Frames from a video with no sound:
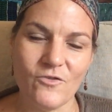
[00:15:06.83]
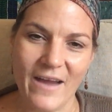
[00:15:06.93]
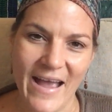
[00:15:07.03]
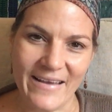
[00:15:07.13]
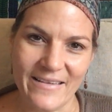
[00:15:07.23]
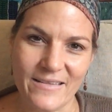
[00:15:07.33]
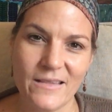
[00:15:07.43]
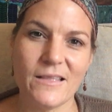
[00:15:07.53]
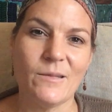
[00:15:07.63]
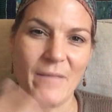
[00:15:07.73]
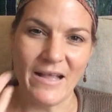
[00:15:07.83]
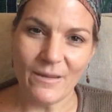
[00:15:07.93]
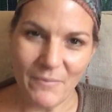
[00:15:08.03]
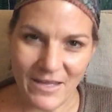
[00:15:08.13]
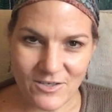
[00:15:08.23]
dragons, some
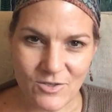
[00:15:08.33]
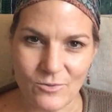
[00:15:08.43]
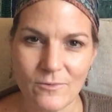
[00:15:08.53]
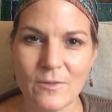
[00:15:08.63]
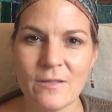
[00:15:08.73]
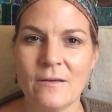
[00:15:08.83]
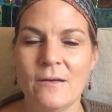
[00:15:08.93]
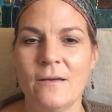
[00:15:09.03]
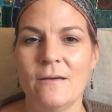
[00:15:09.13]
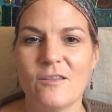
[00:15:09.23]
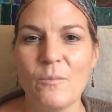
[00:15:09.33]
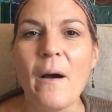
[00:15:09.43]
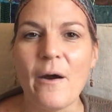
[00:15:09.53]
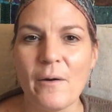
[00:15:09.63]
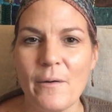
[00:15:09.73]
elementals
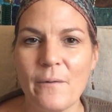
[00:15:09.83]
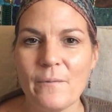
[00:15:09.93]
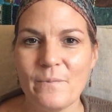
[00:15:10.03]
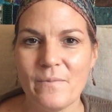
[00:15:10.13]
tomorrow.